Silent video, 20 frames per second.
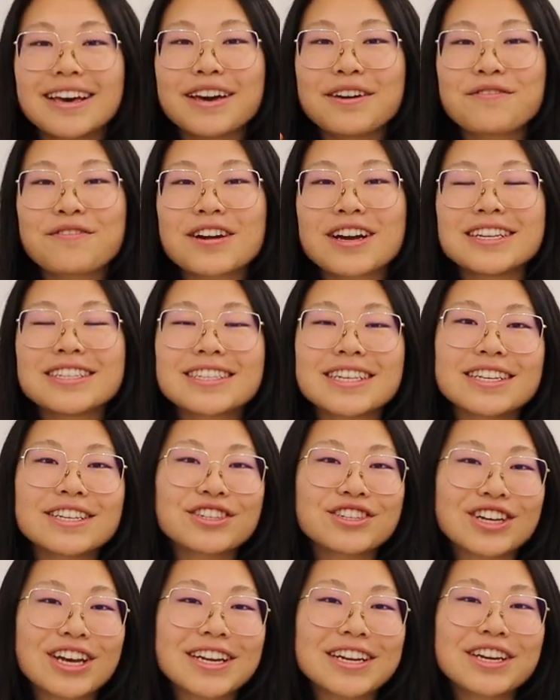Hey friends, it's
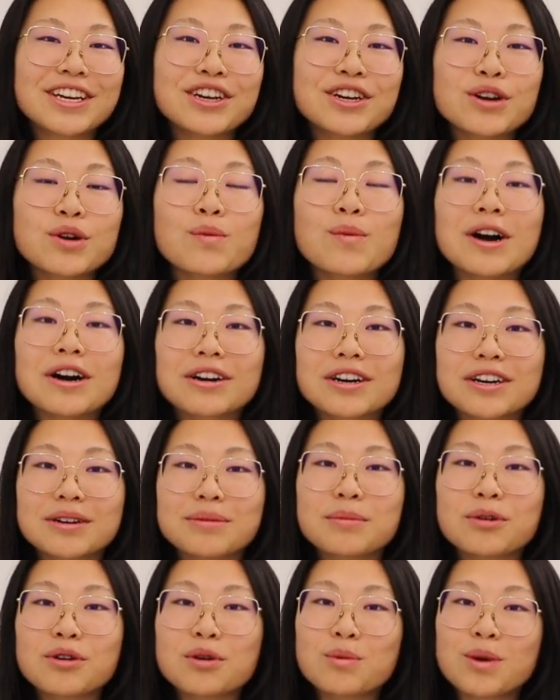Shen here.
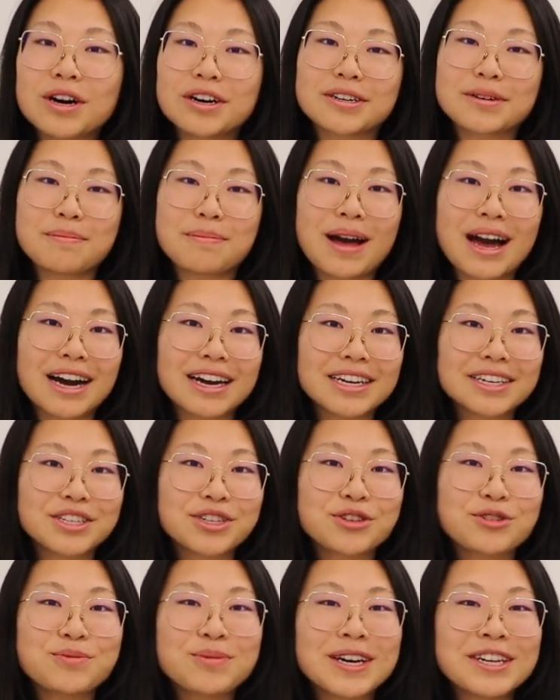Welcome or welcome back
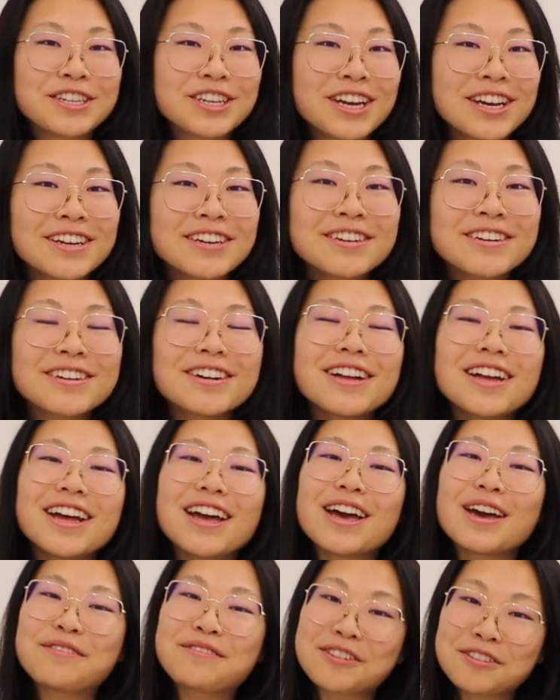to my channel.
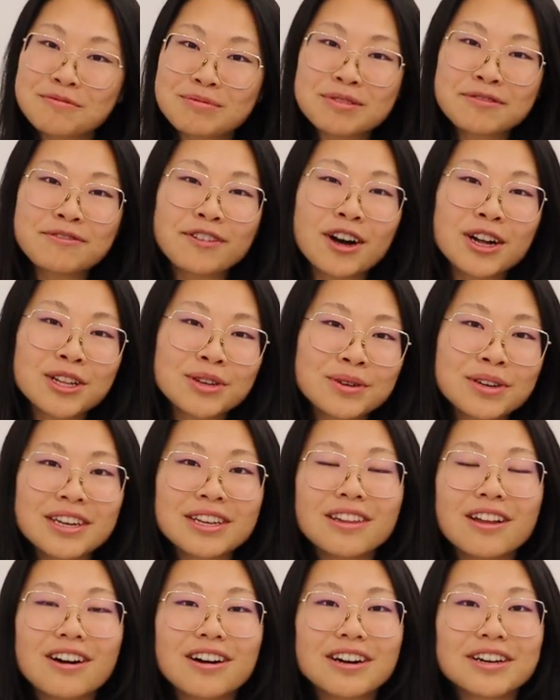If you've been following
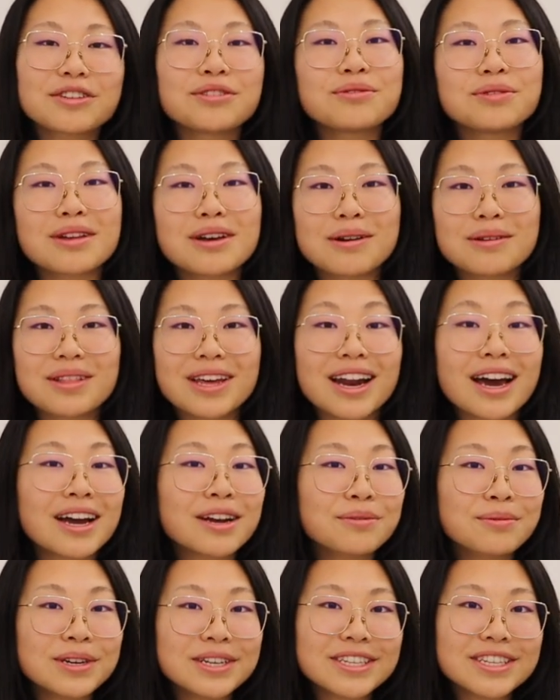along, you know that
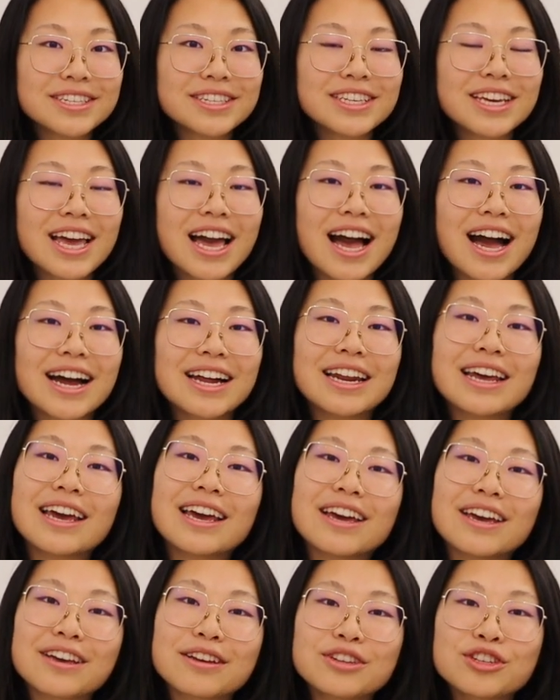I recently had
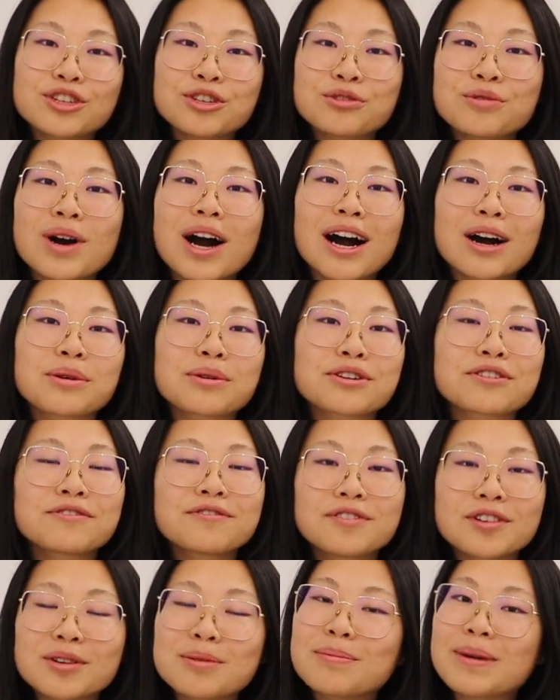a 2-hour
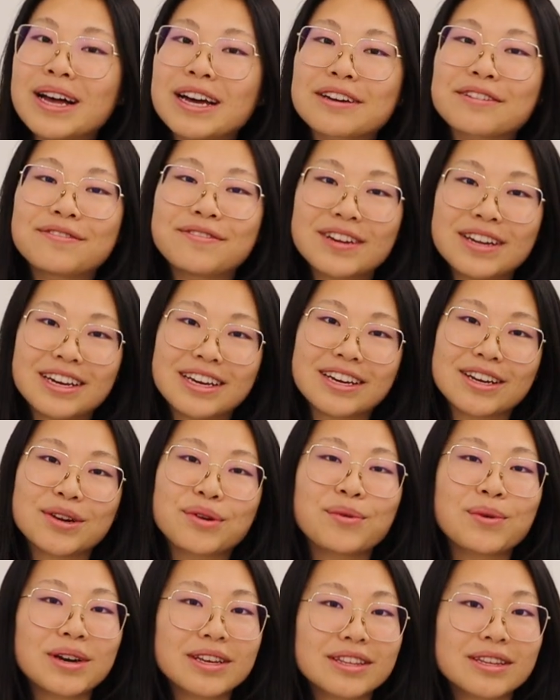full bag
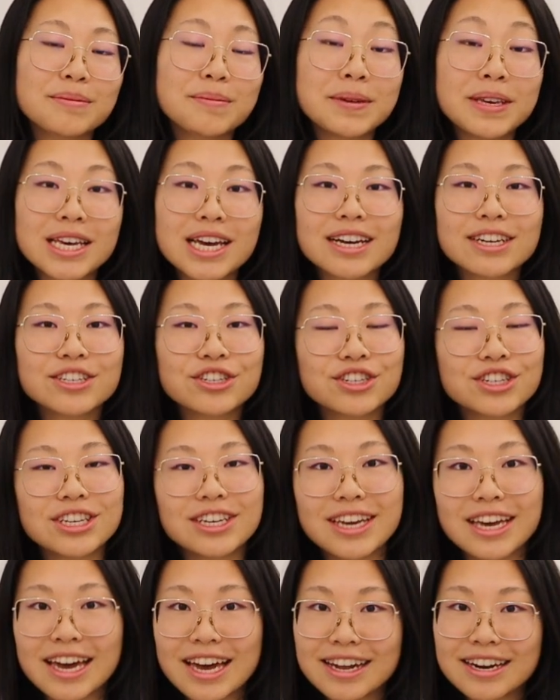fitting with
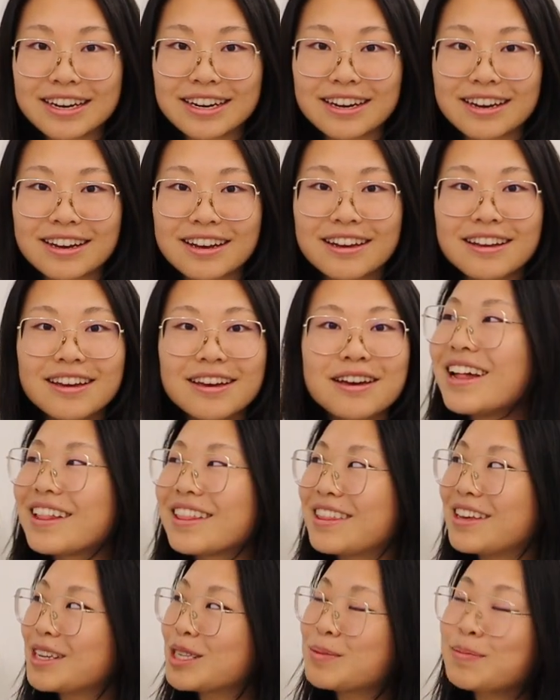PXG Canada.
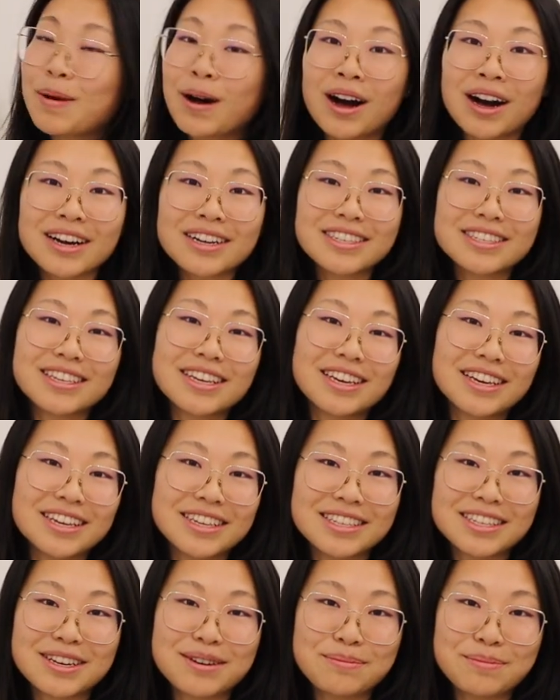This box
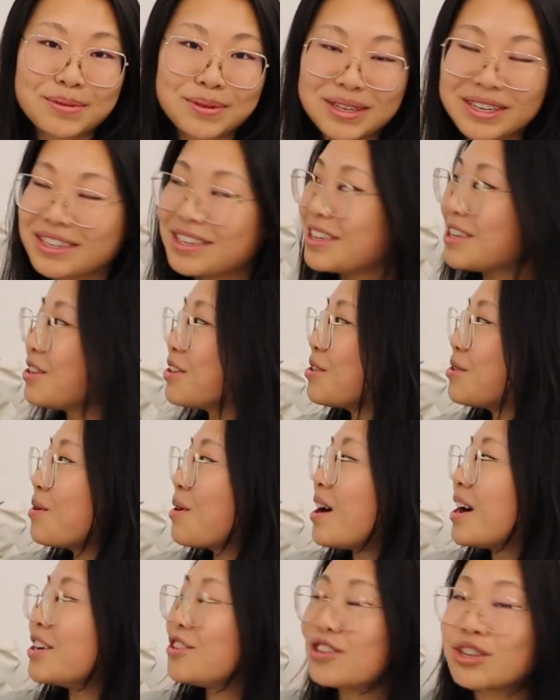is completely new.
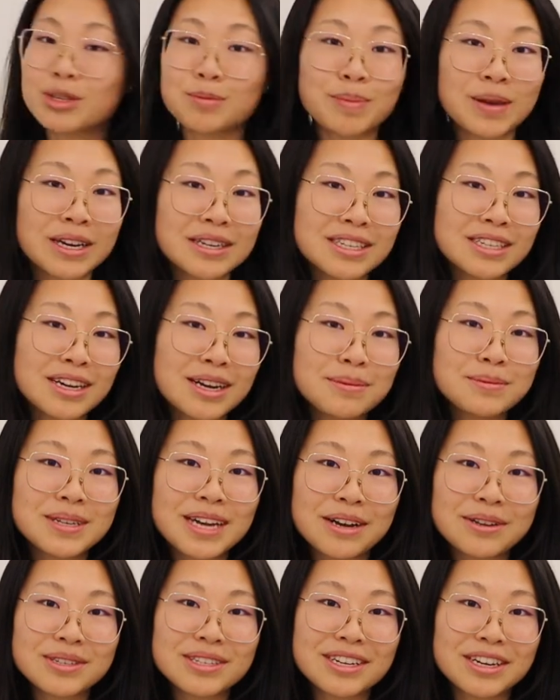I just picked it up
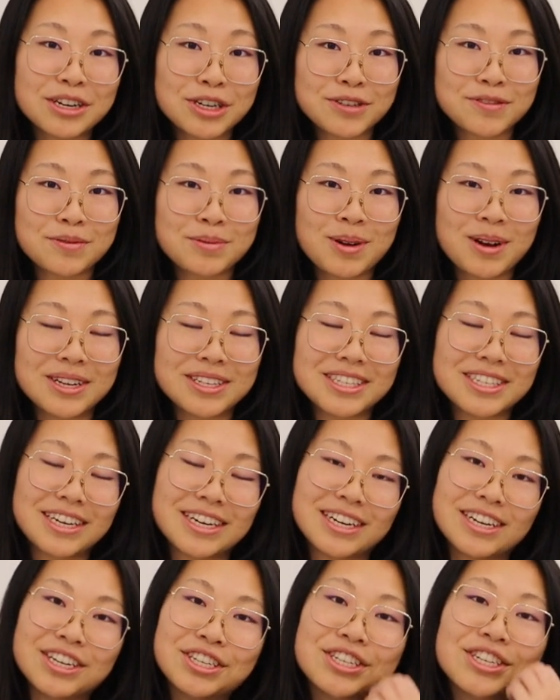downstairs from
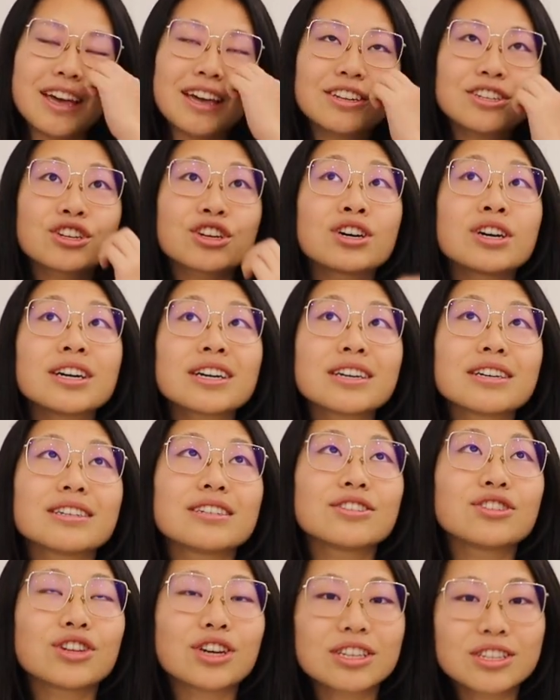concierge. It took
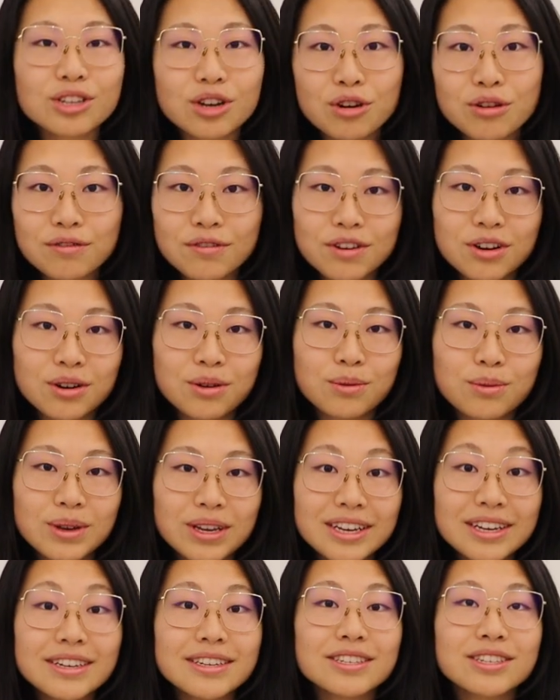just over a
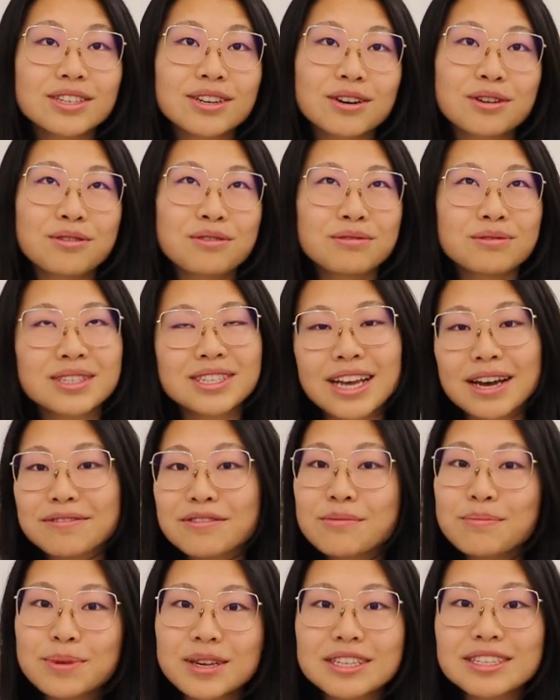week, so
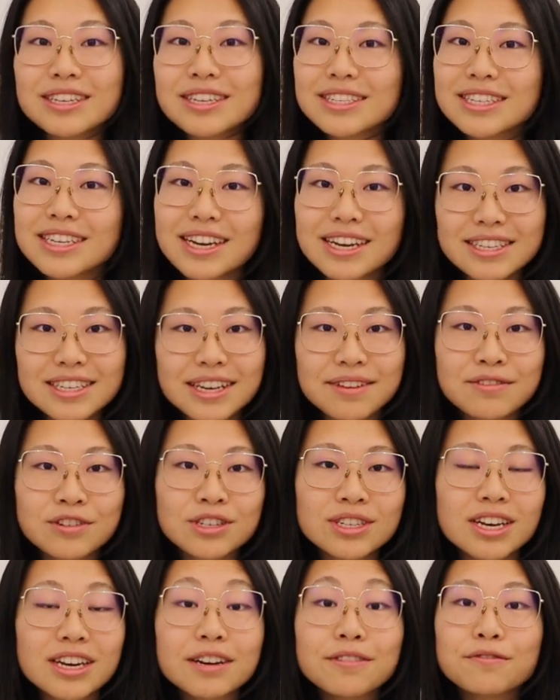7 business days, give or
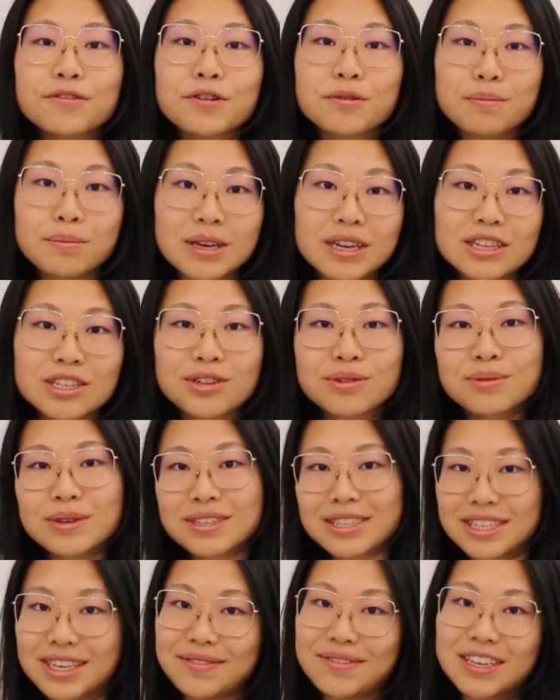take, for me to
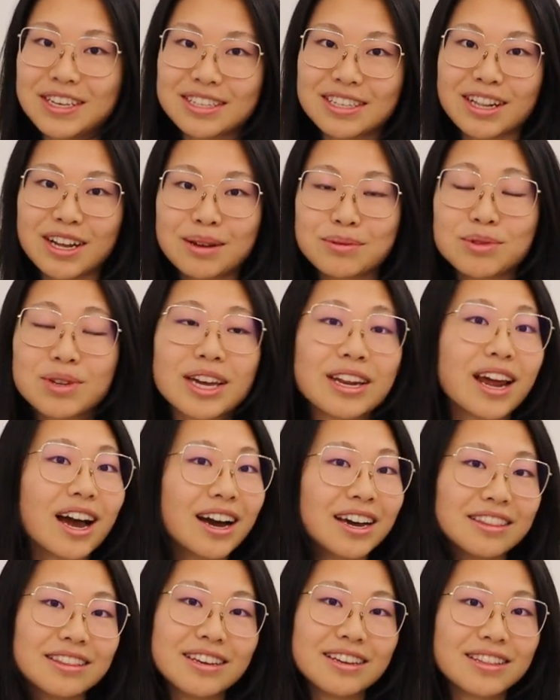receive these clubs. And
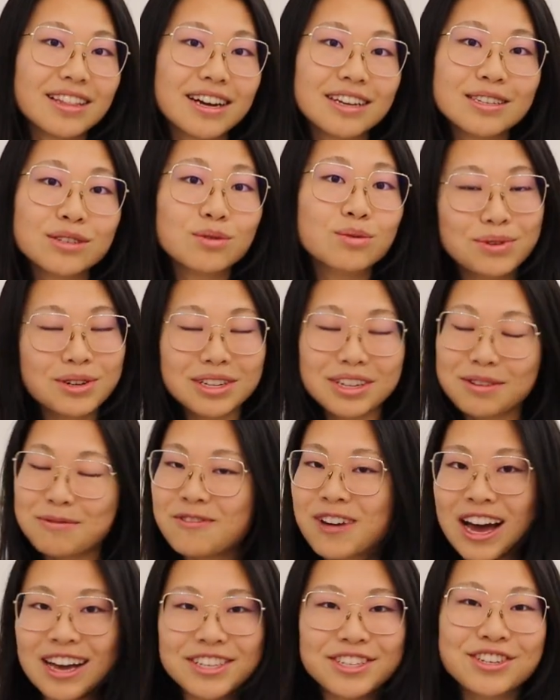I think that's a really
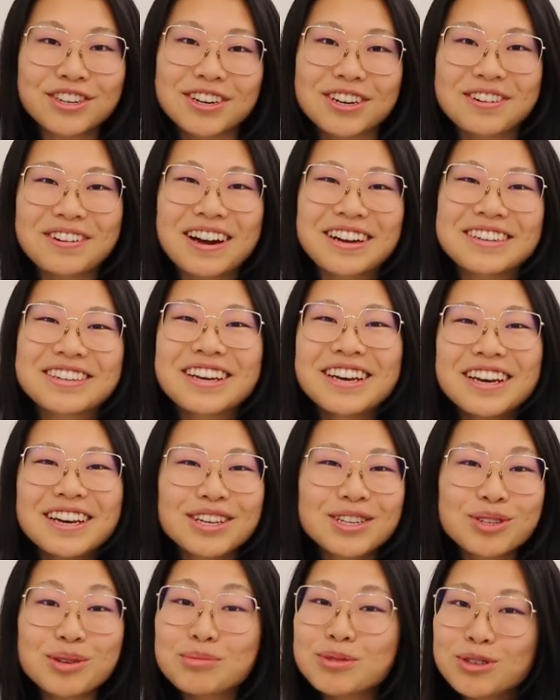fast turnaround.
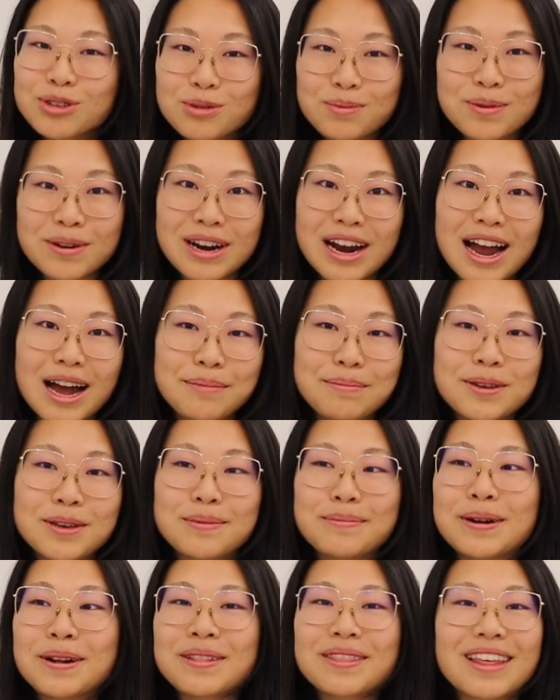So I'm super happy
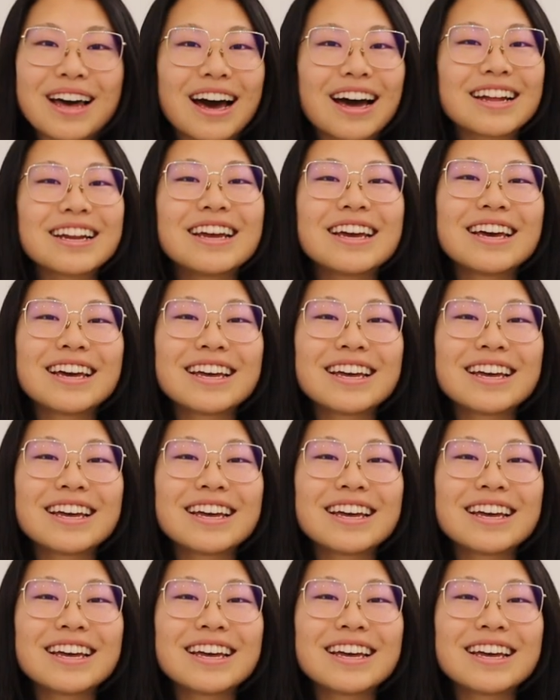about that.